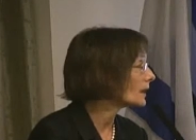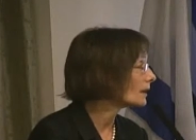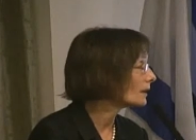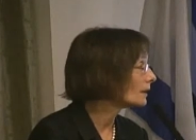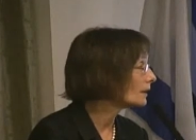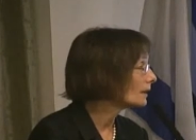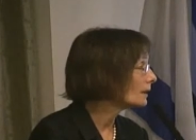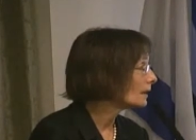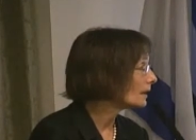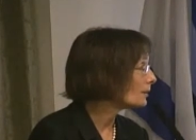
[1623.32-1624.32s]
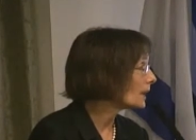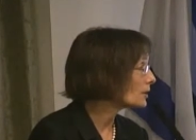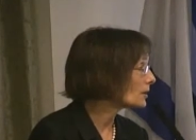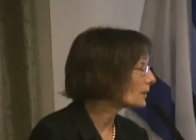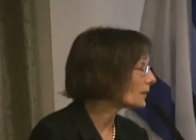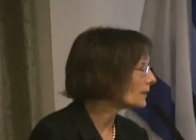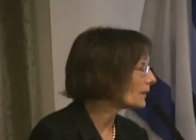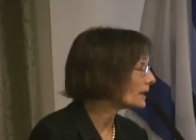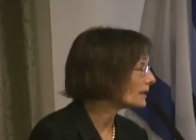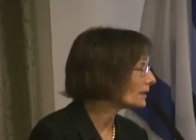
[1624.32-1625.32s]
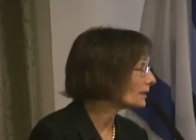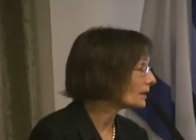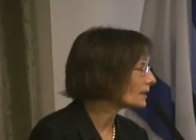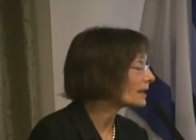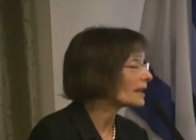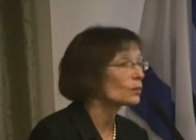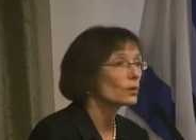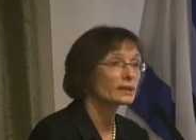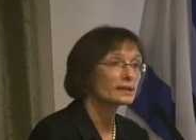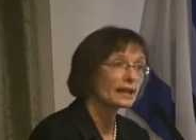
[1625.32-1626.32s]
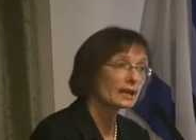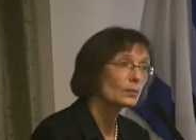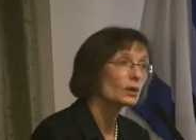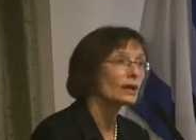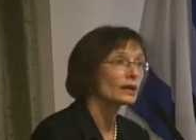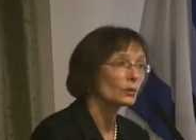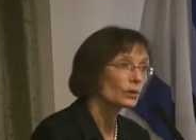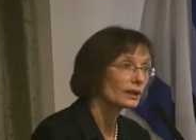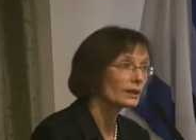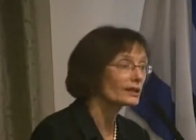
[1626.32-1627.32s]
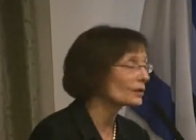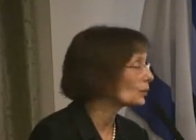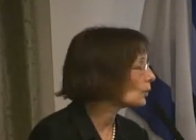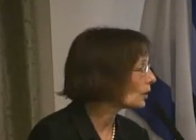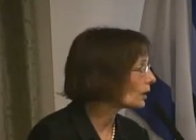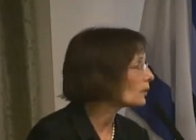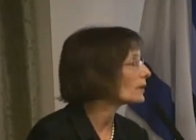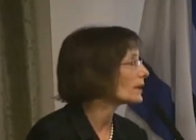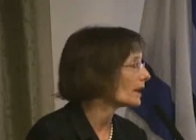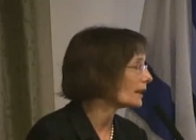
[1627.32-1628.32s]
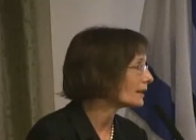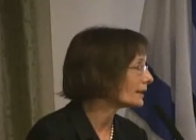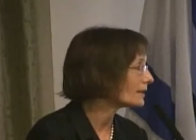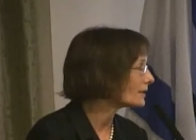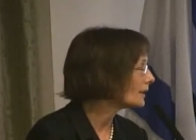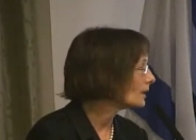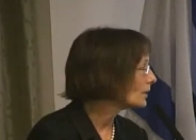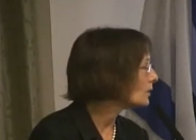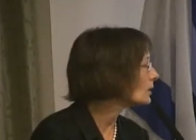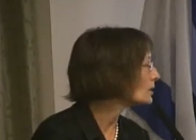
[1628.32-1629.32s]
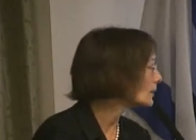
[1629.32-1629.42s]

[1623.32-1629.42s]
care of patients with advanced illness, and was able and willing to work with colleagues who could